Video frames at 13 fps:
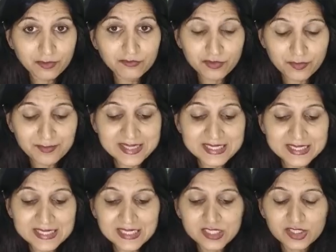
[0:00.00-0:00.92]
of a
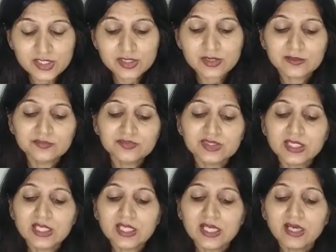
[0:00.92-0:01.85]
message
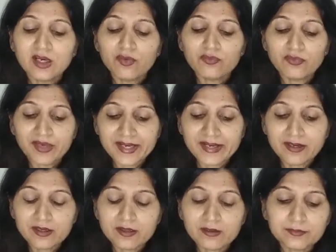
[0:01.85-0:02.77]

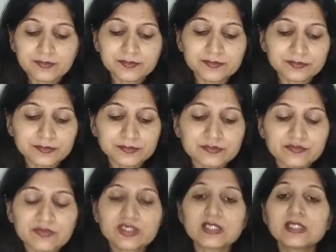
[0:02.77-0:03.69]
where
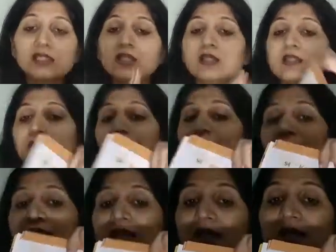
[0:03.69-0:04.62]
the
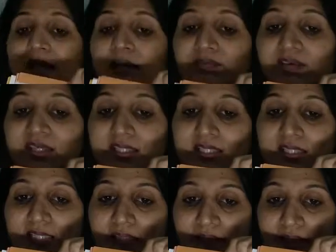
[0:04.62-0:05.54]
paragraph is
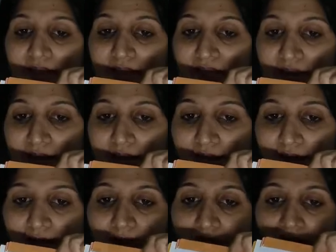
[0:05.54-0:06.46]
given
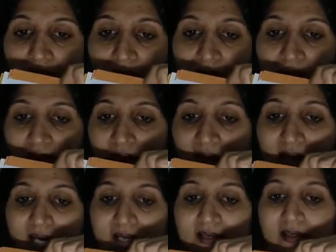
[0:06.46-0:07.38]

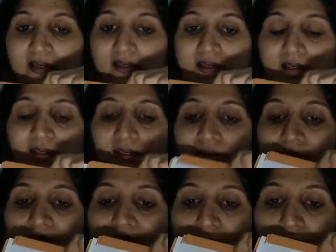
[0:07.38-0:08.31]
and
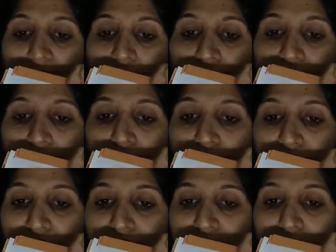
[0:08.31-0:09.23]
some
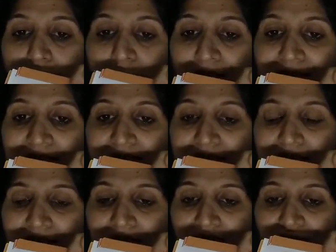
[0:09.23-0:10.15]
question points are
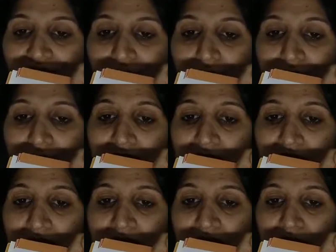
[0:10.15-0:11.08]
given. I am
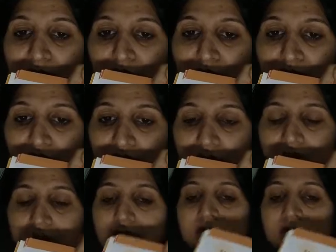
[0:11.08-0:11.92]
reading this question.